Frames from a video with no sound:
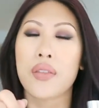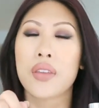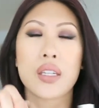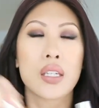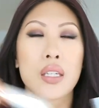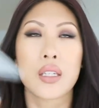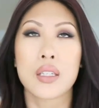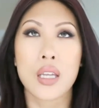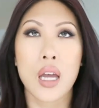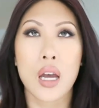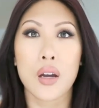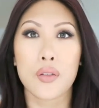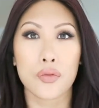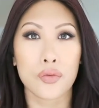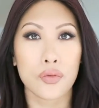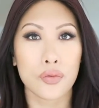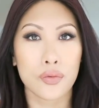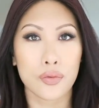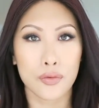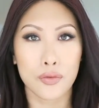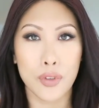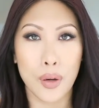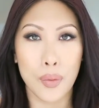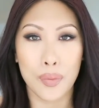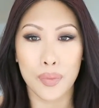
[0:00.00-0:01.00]
This is not
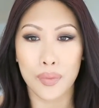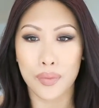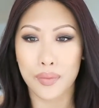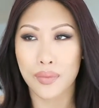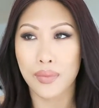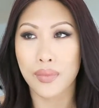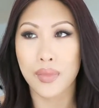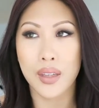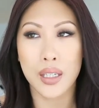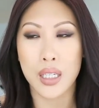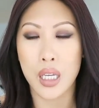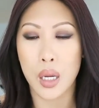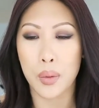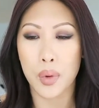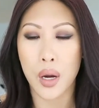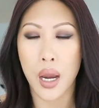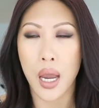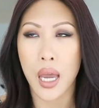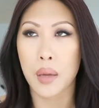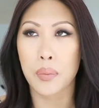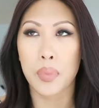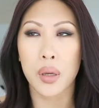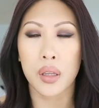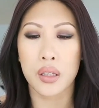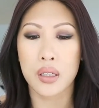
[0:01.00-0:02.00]
from the summer. I
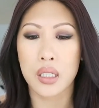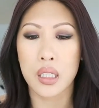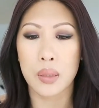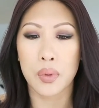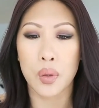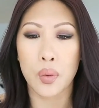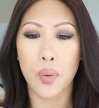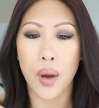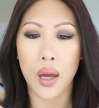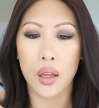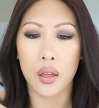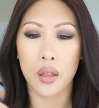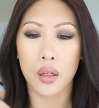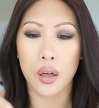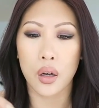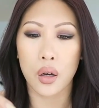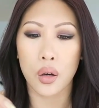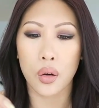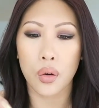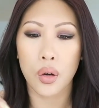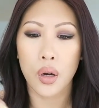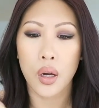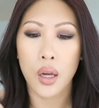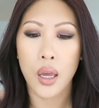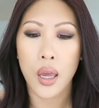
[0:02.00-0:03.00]
had picked this up a while
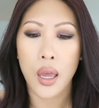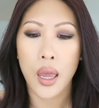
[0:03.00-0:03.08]
ago.